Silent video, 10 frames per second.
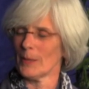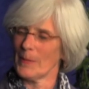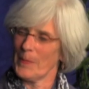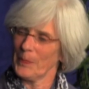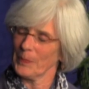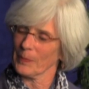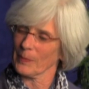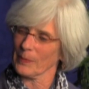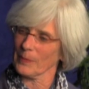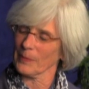yeah,
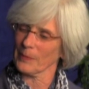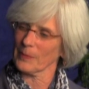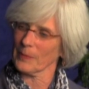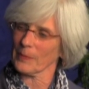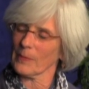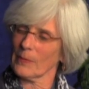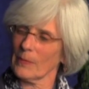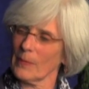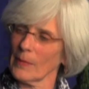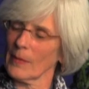what, what strikes me
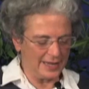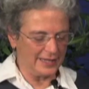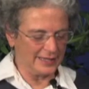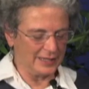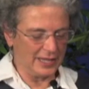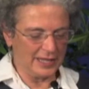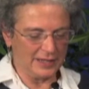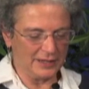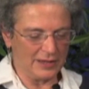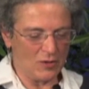is that in,
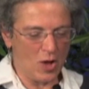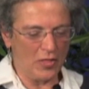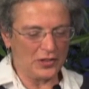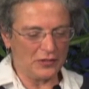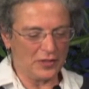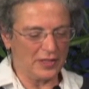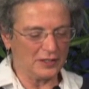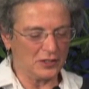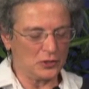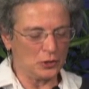in all the different
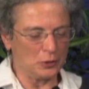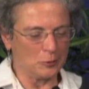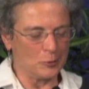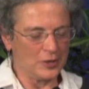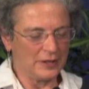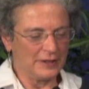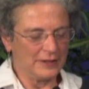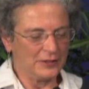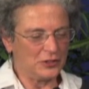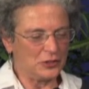things that you
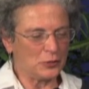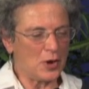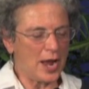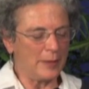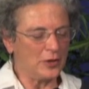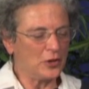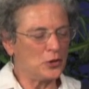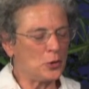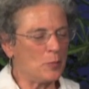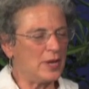described,
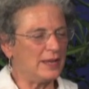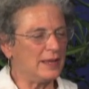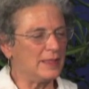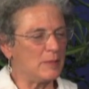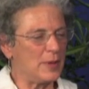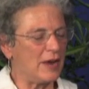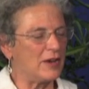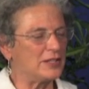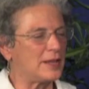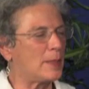you're meeting the
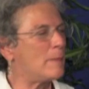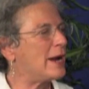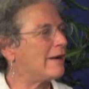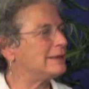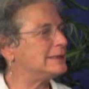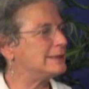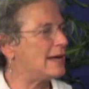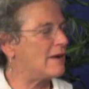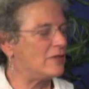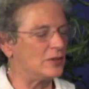parent on the parent's
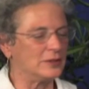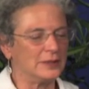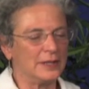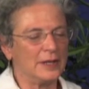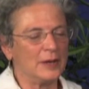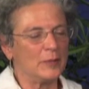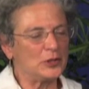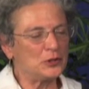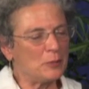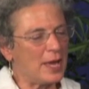level,
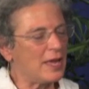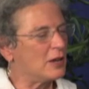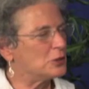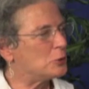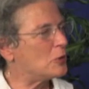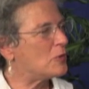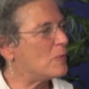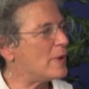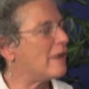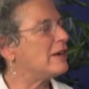but you're making sure that the
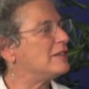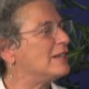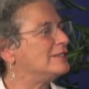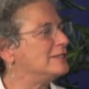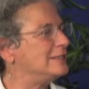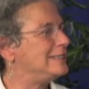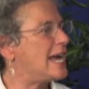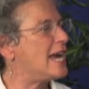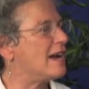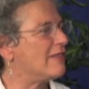parent doesn't
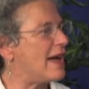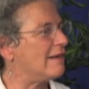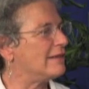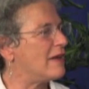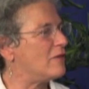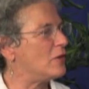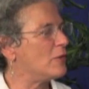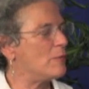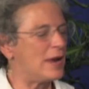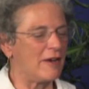stay on that level.
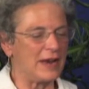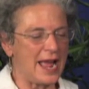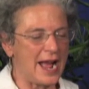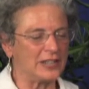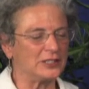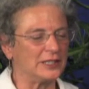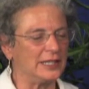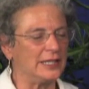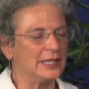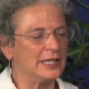The parent
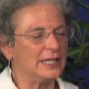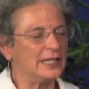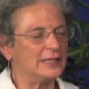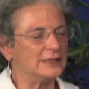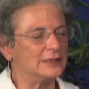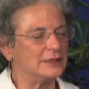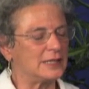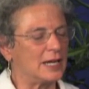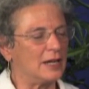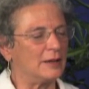actually is
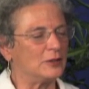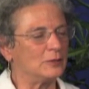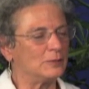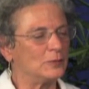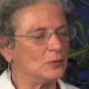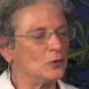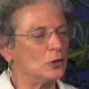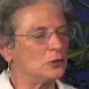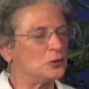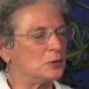uh,
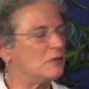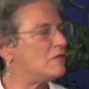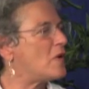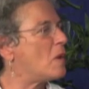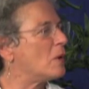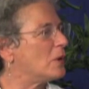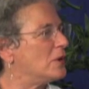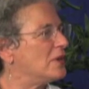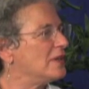nurtured forward